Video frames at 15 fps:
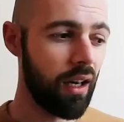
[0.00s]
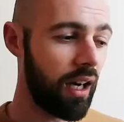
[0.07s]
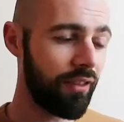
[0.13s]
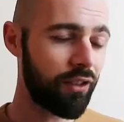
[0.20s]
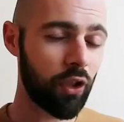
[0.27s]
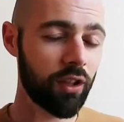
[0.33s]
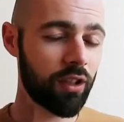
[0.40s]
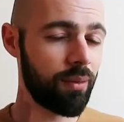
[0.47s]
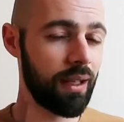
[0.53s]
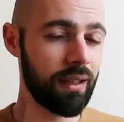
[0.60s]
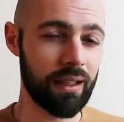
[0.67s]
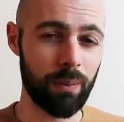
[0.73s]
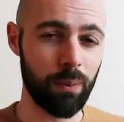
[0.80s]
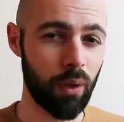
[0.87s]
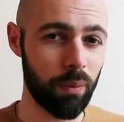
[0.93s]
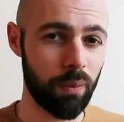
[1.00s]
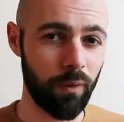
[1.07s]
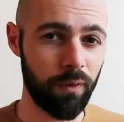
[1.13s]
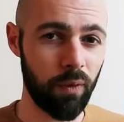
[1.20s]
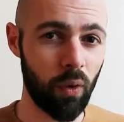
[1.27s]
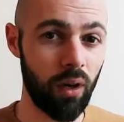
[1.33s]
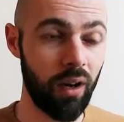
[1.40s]
I've talked about this book
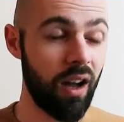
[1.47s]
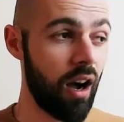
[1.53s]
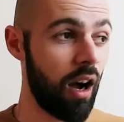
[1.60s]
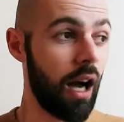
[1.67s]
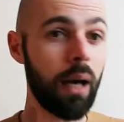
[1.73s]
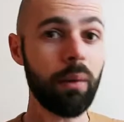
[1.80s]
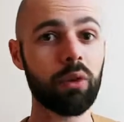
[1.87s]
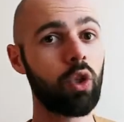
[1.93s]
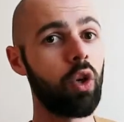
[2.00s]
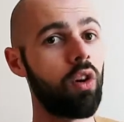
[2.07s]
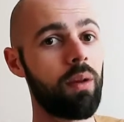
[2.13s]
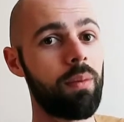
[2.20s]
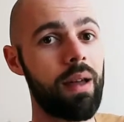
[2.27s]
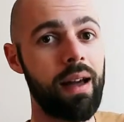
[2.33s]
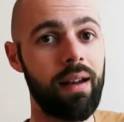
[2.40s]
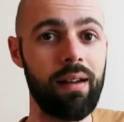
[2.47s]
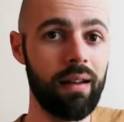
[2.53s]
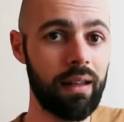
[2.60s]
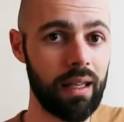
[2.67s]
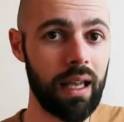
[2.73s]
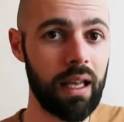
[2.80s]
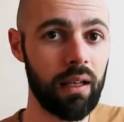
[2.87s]
before. I will talk about it
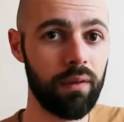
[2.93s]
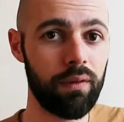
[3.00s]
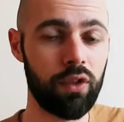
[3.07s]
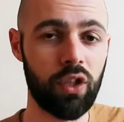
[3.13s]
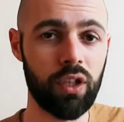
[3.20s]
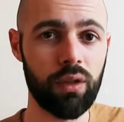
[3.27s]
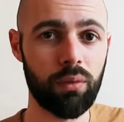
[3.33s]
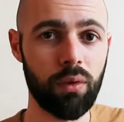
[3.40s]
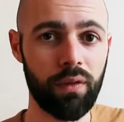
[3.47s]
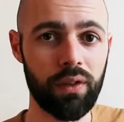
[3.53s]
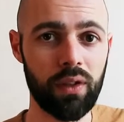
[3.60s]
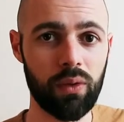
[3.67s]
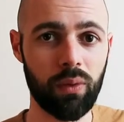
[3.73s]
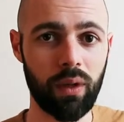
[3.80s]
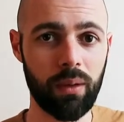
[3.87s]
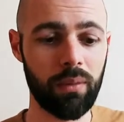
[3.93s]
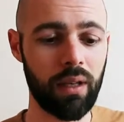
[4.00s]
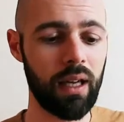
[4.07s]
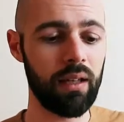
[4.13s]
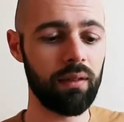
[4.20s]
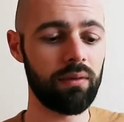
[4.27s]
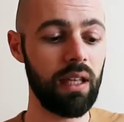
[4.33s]
again. Virginia Woolf is one of
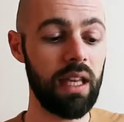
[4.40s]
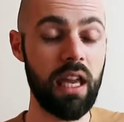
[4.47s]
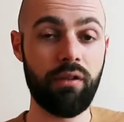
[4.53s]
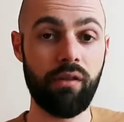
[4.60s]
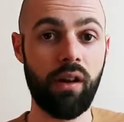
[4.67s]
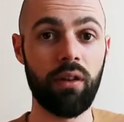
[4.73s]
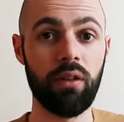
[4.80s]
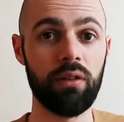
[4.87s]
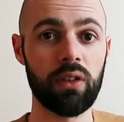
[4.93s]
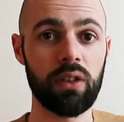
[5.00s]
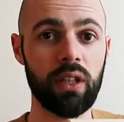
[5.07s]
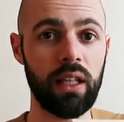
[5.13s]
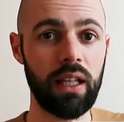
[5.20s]
my heroes.